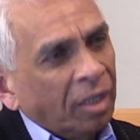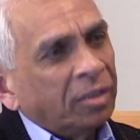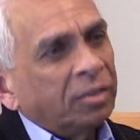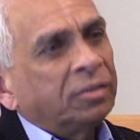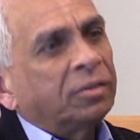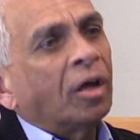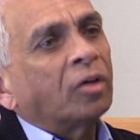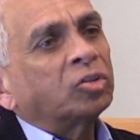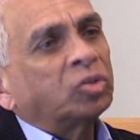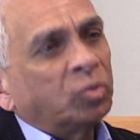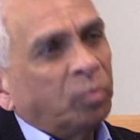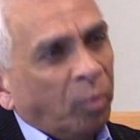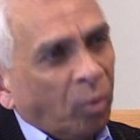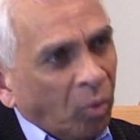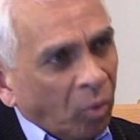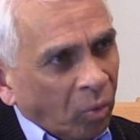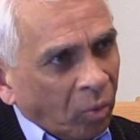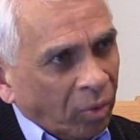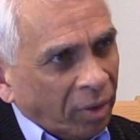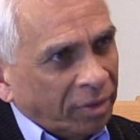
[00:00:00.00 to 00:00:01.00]
Dust
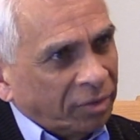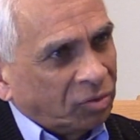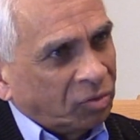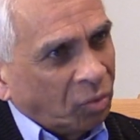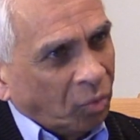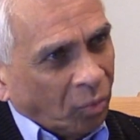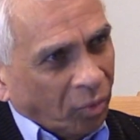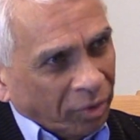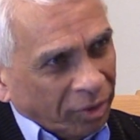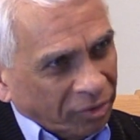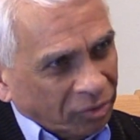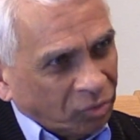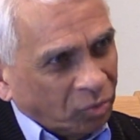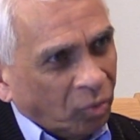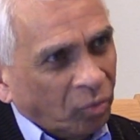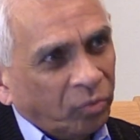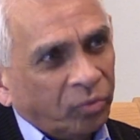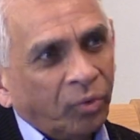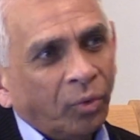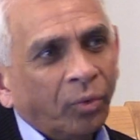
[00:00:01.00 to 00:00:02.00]
Bowl and so on and so
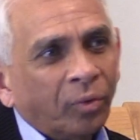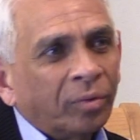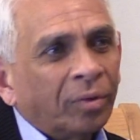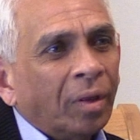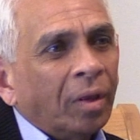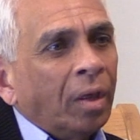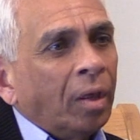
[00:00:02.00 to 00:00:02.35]
forth.